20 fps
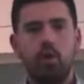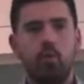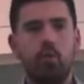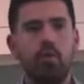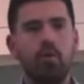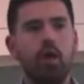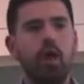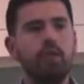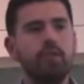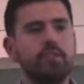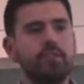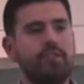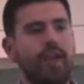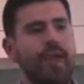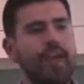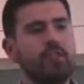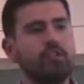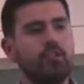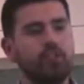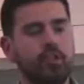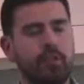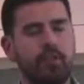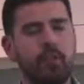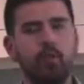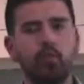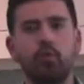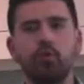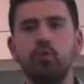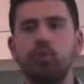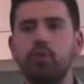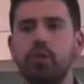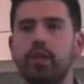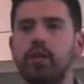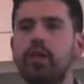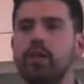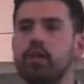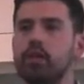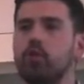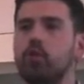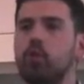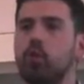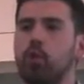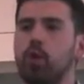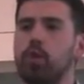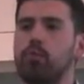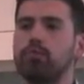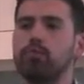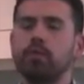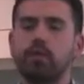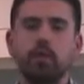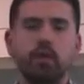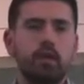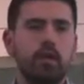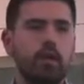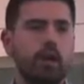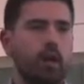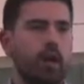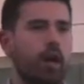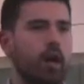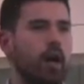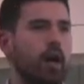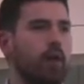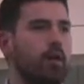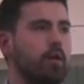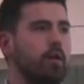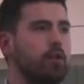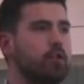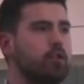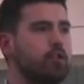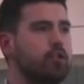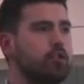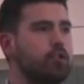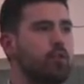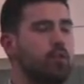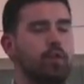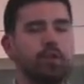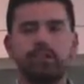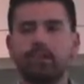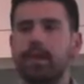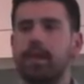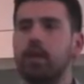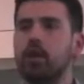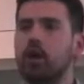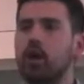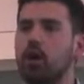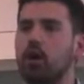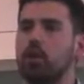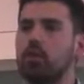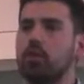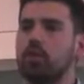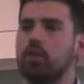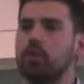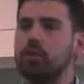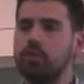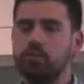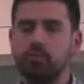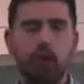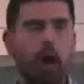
With all these advantages, I think we're uniquely equipped to really take on this